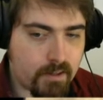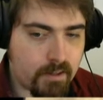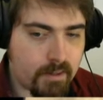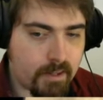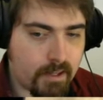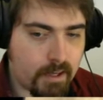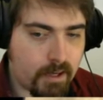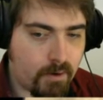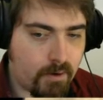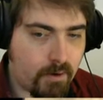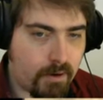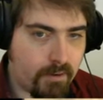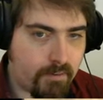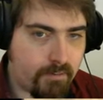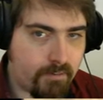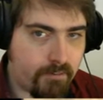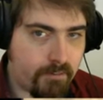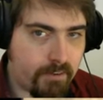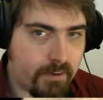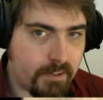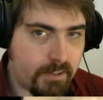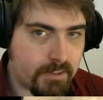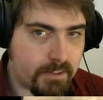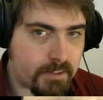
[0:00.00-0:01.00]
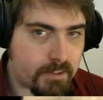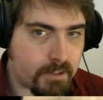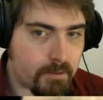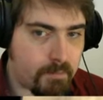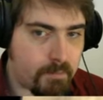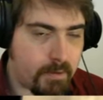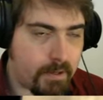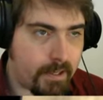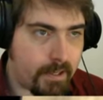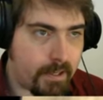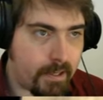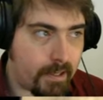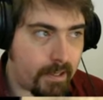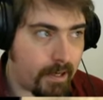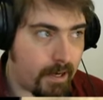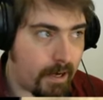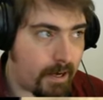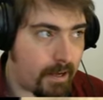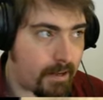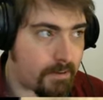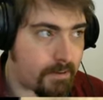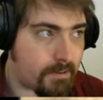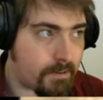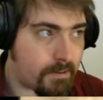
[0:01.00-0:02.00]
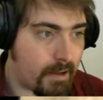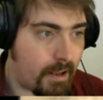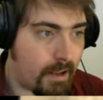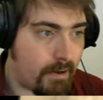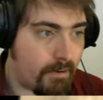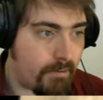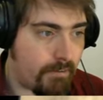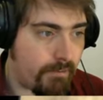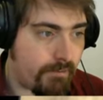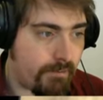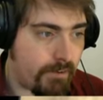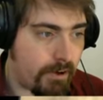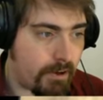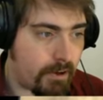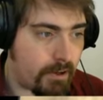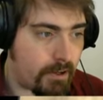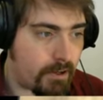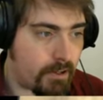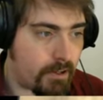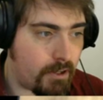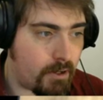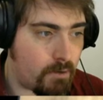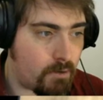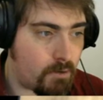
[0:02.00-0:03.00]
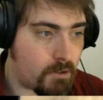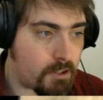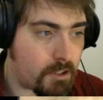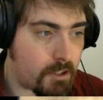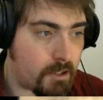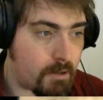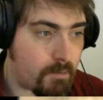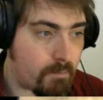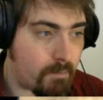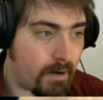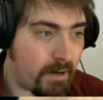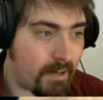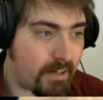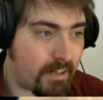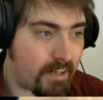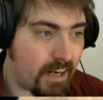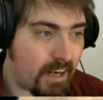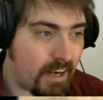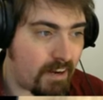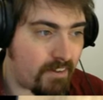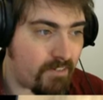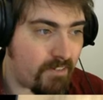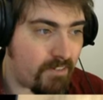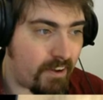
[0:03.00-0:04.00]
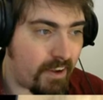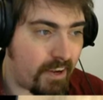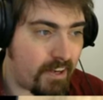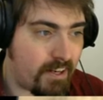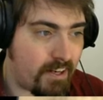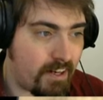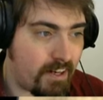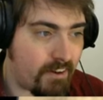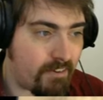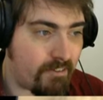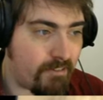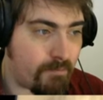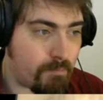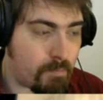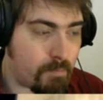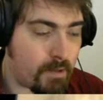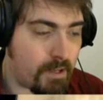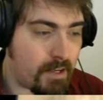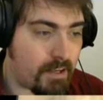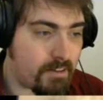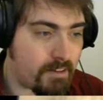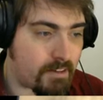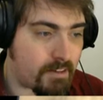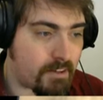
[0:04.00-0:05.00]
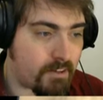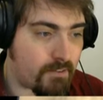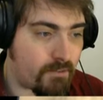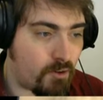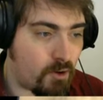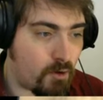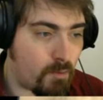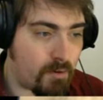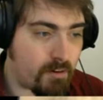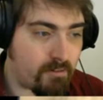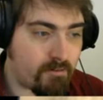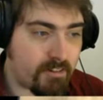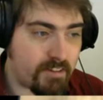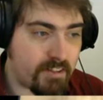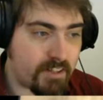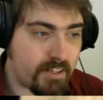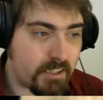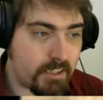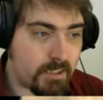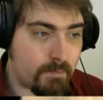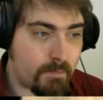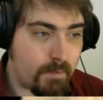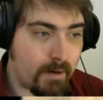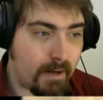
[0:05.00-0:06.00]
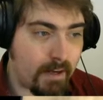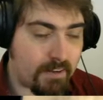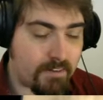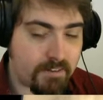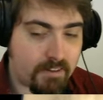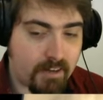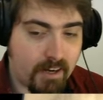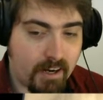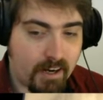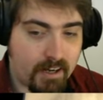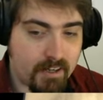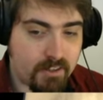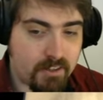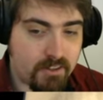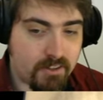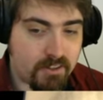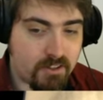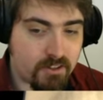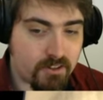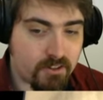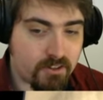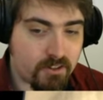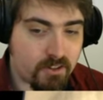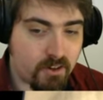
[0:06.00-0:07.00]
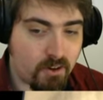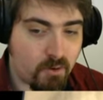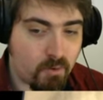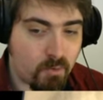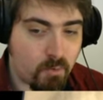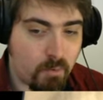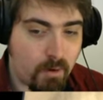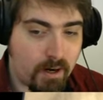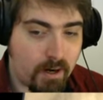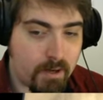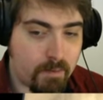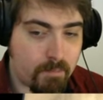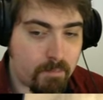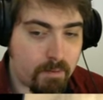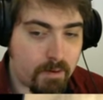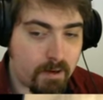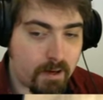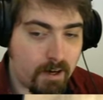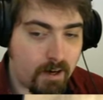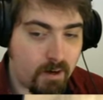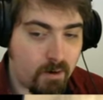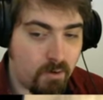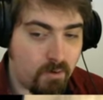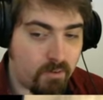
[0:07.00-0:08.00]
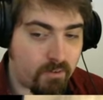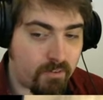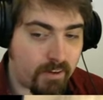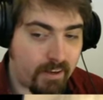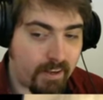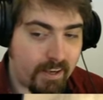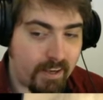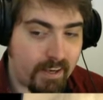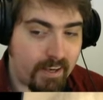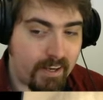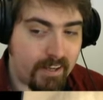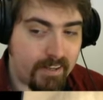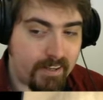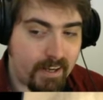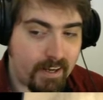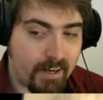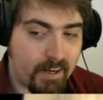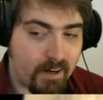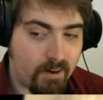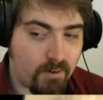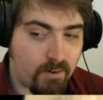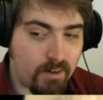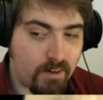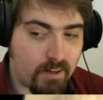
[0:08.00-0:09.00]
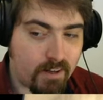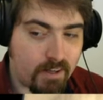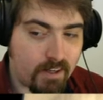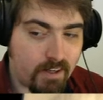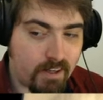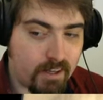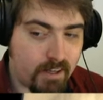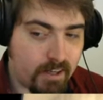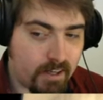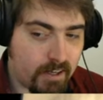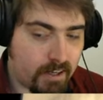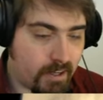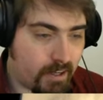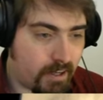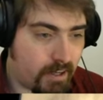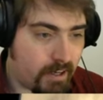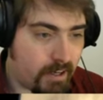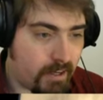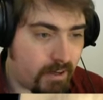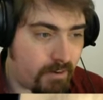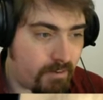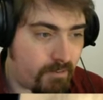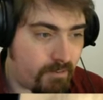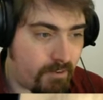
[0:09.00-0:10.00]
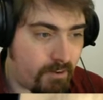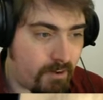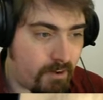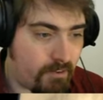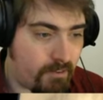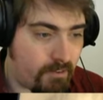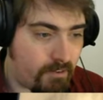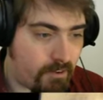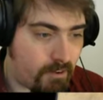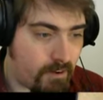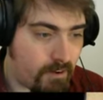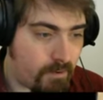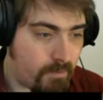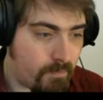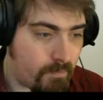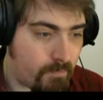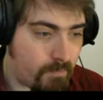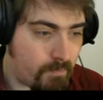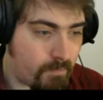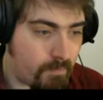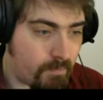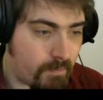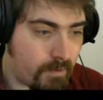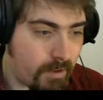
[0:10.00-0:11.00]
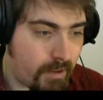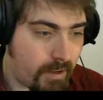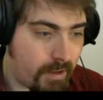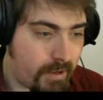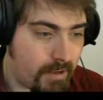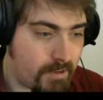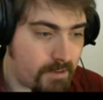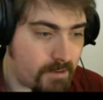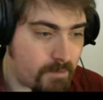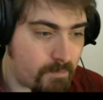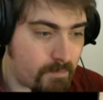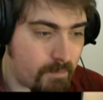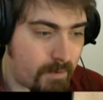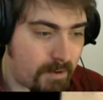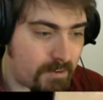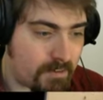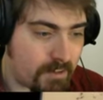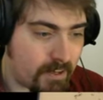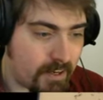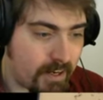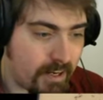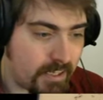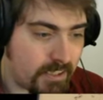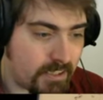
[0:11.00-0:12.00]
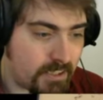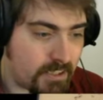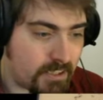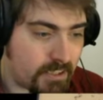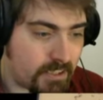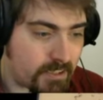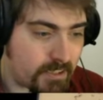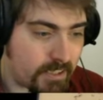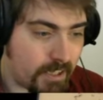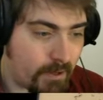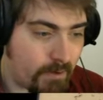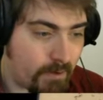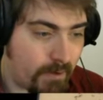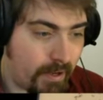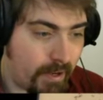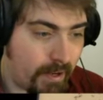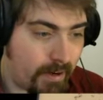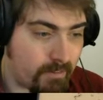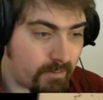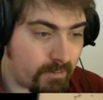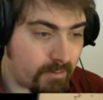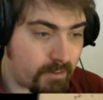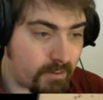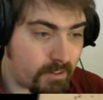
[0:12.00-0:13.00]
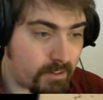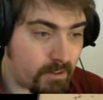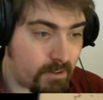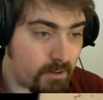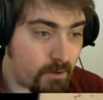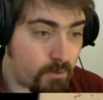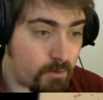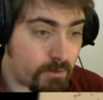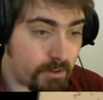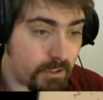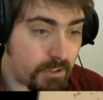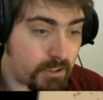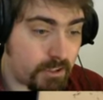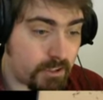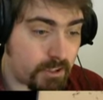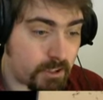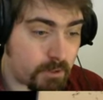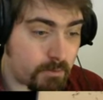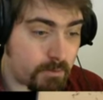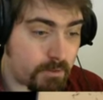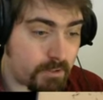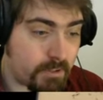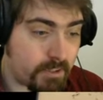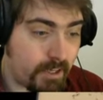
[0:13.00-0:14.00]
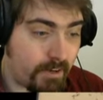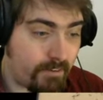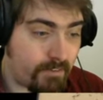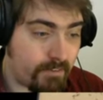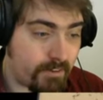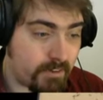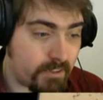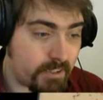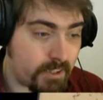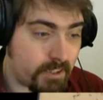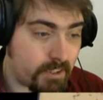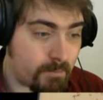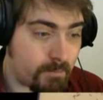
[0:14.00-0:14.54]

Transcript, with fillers: Now it feels to me as if Yojih might have enough blazes to form a critical mass and just wipe over here now. Furfa is massing Ilshis down here, and those Ilshis would definitely